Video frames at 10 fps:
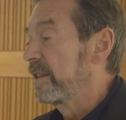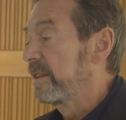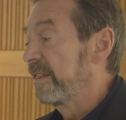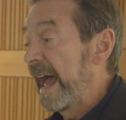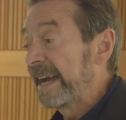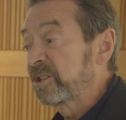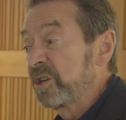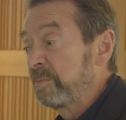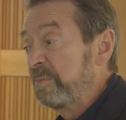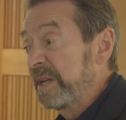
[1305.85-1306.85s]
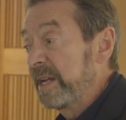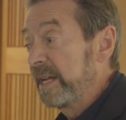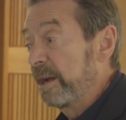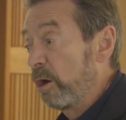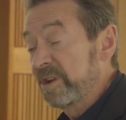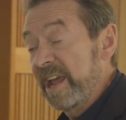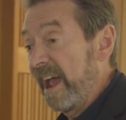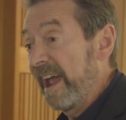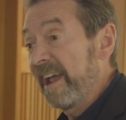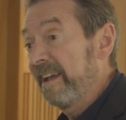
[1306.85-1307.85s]
that could be
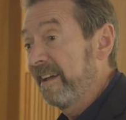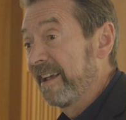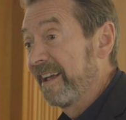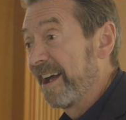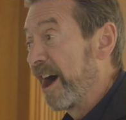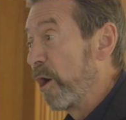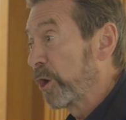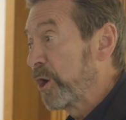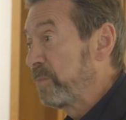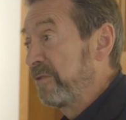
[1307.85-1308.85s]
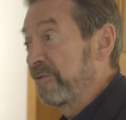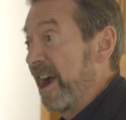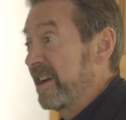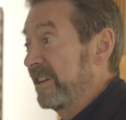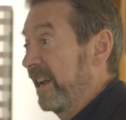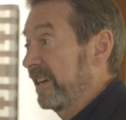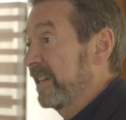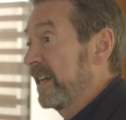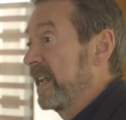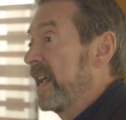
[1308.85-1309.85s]
okay or it could be
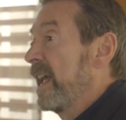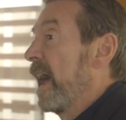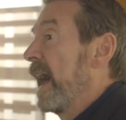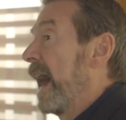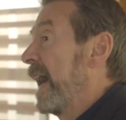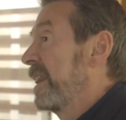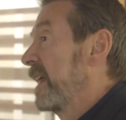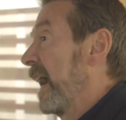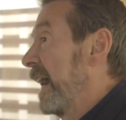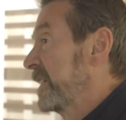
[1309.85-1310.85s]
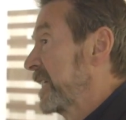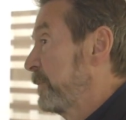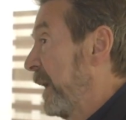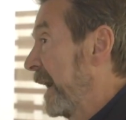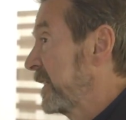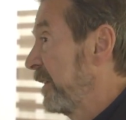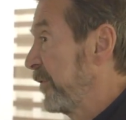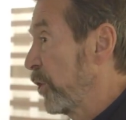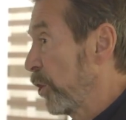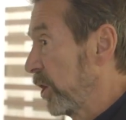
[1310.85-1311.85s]
frightening. I, I, suspect
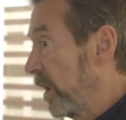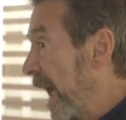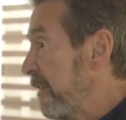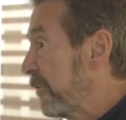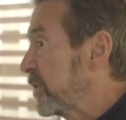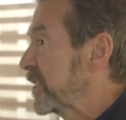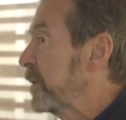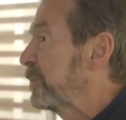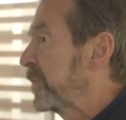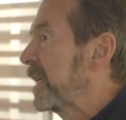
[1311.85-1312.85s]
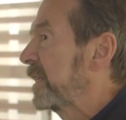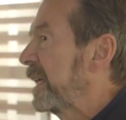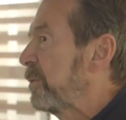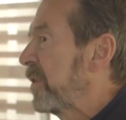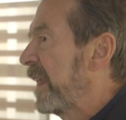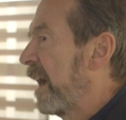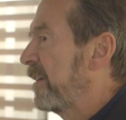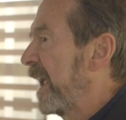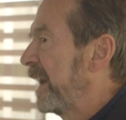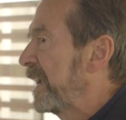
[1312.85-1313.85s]
if your life was completely
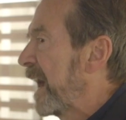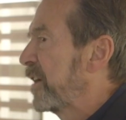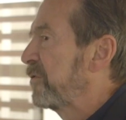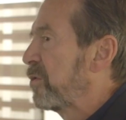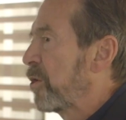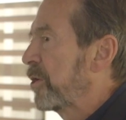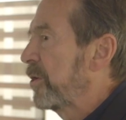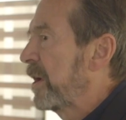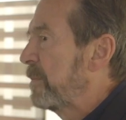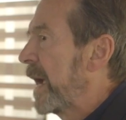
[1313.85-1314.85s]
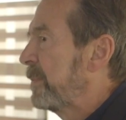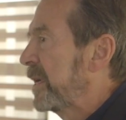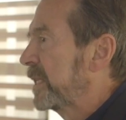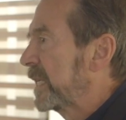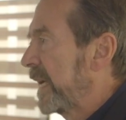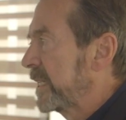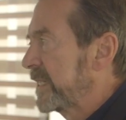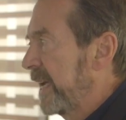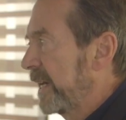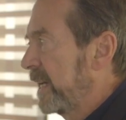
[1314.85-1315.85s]
without any kind of order, it might be a little
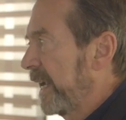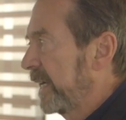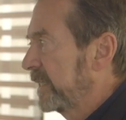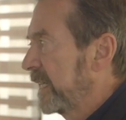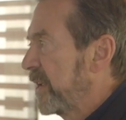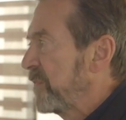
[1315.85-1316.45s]
unsettling.